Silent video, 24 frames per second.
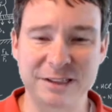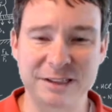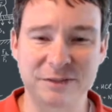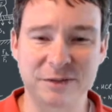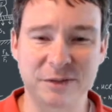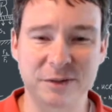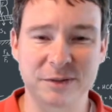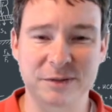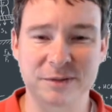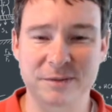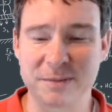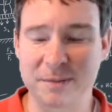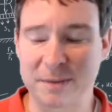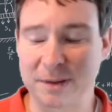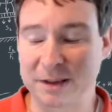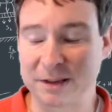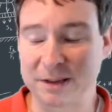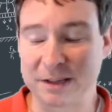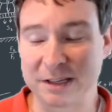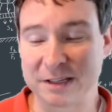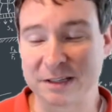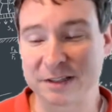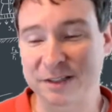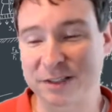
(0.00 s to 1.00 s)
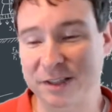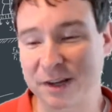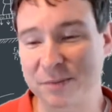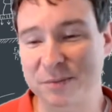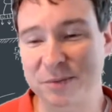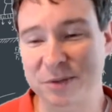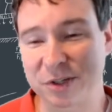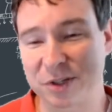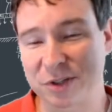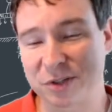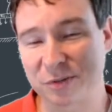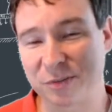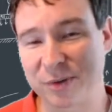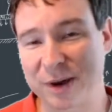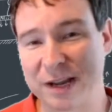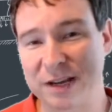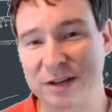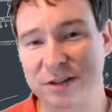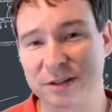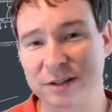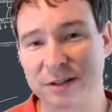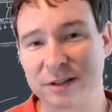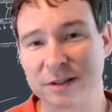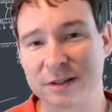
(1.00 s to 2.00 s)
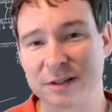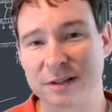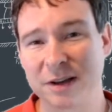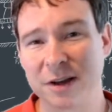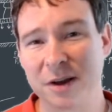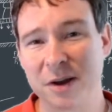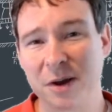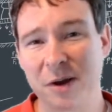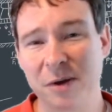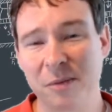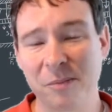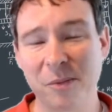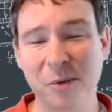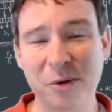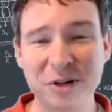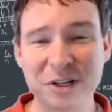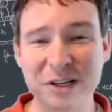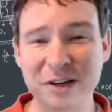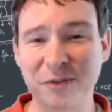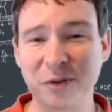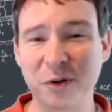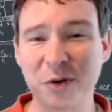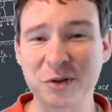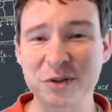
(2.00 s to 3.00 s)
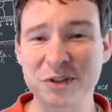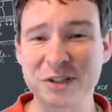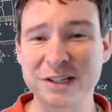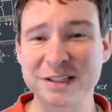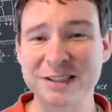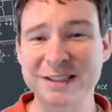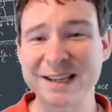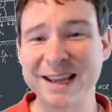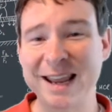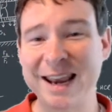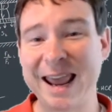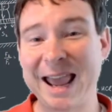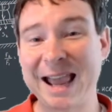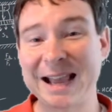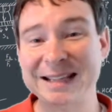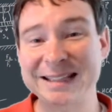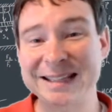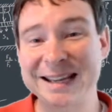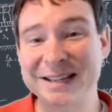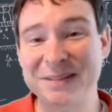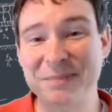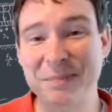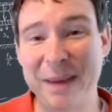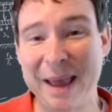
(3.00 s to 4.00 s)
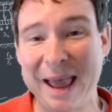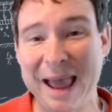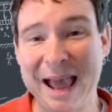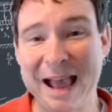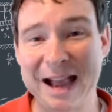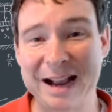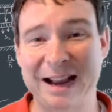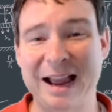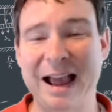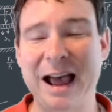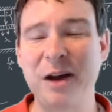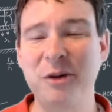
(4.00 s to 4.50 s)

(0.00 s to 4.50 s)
it's even in some situations more difficult just to get access back.